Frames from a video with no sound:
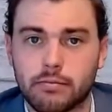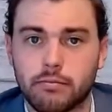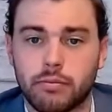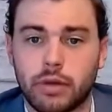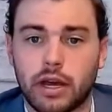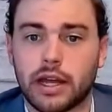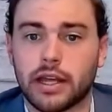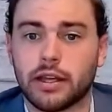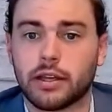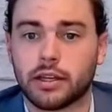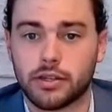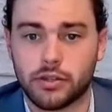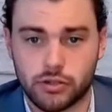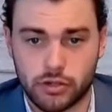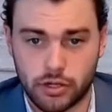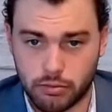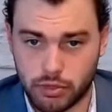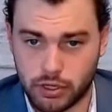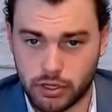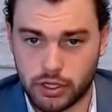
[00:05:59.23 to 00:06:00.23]
by
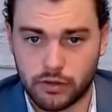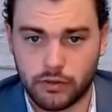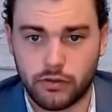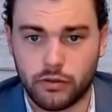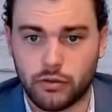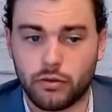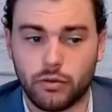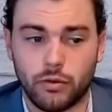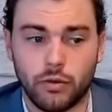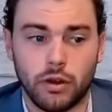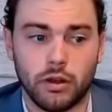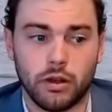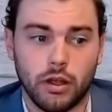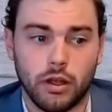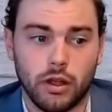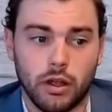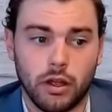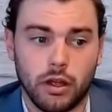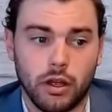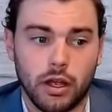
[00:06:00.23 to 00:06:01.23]
contributing to
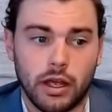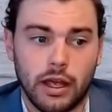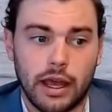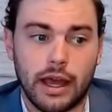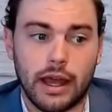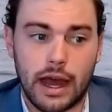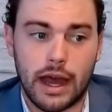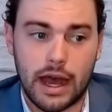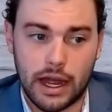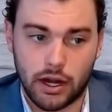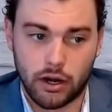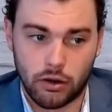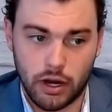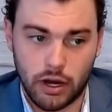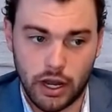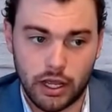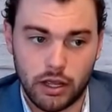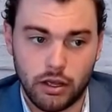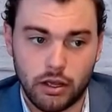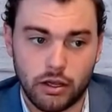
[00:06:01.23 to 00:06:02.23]
an
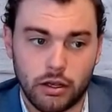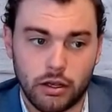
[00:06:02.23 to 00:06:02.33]
IRA,